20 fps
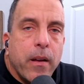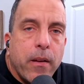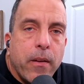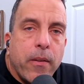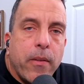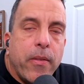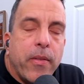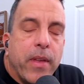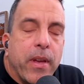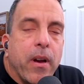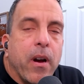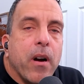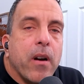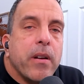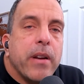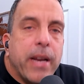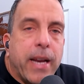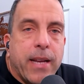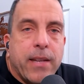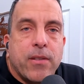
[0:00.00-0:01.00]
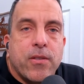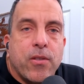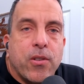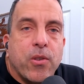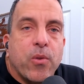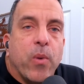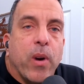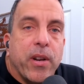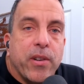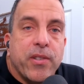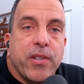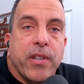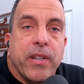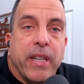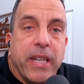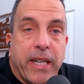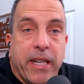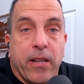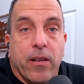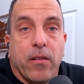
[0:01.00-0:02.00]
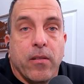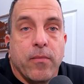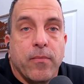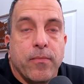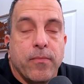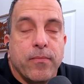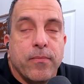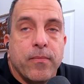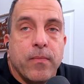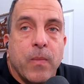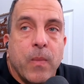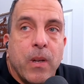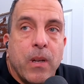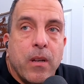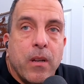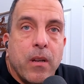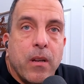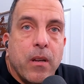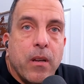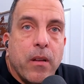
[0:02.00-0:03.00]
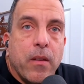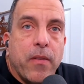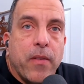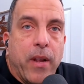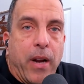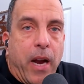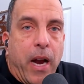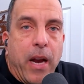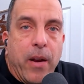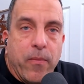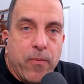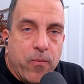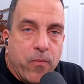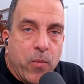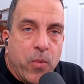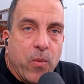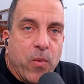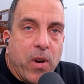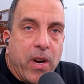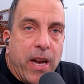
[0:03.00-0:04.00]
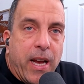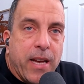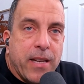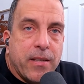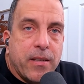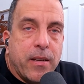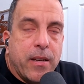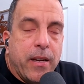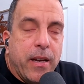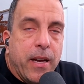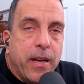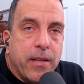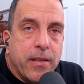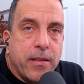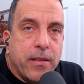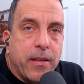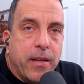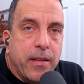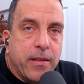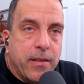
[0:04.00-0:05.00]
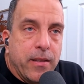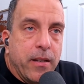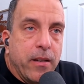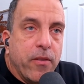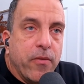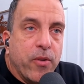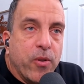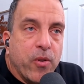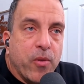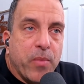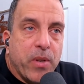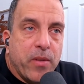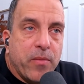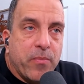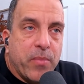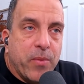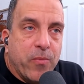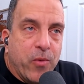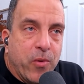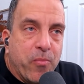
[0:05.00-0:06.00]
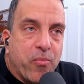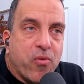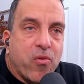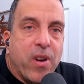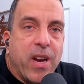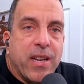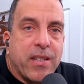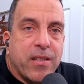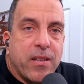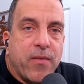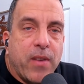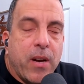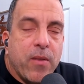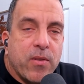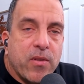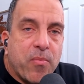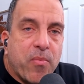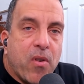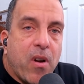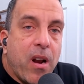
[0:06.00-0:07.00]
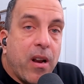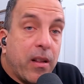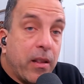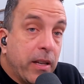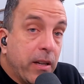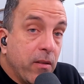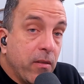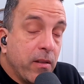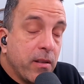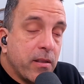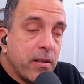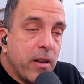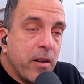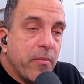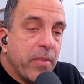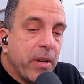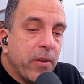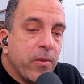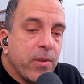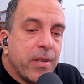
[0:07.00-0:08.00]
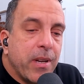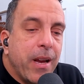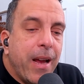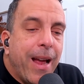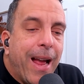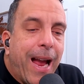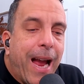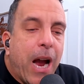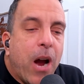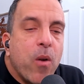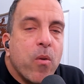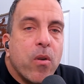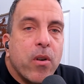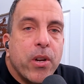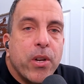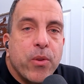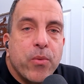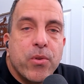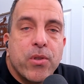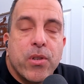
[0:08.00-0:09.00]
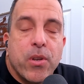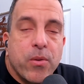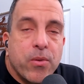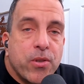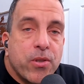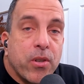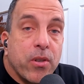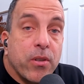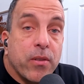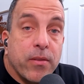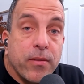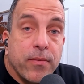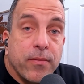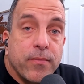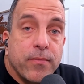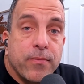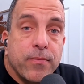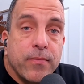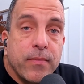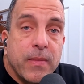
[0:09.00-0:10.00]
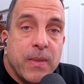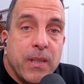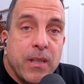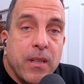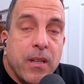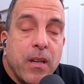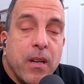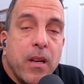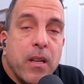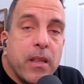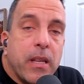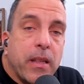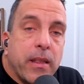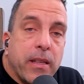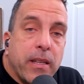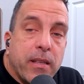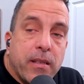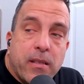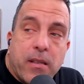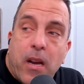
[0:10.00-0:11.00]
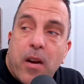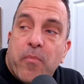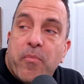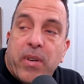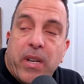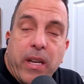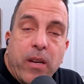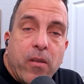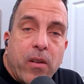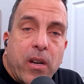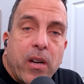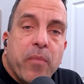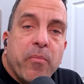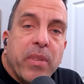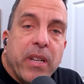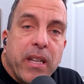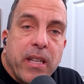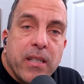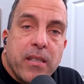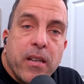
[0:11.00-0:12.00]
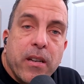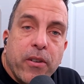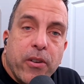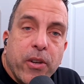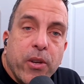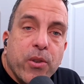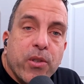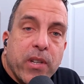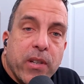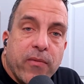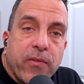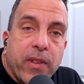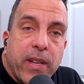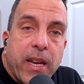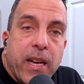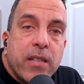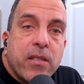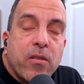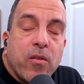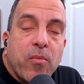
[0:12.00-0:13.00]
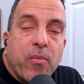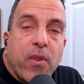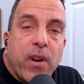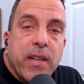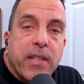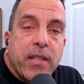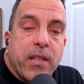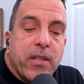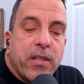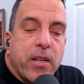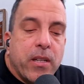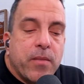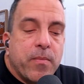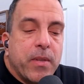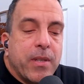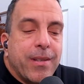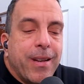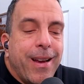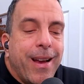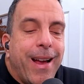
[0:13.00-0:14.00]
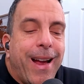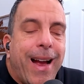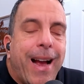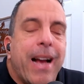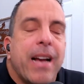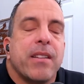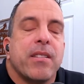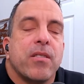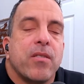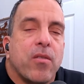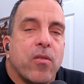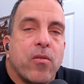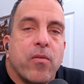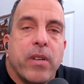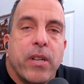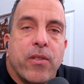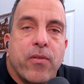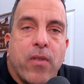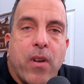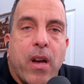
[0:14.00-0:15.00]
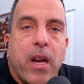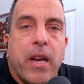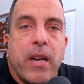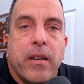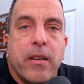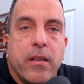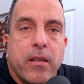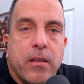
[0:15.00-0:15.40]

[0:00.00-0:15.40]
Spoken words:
The unanswered question here that I would want to ask as an interviewer, but would press if I was a product leader in this company, was, how are you so certain that this company or companies that you're using for the external pricing adjustments hasn't already tried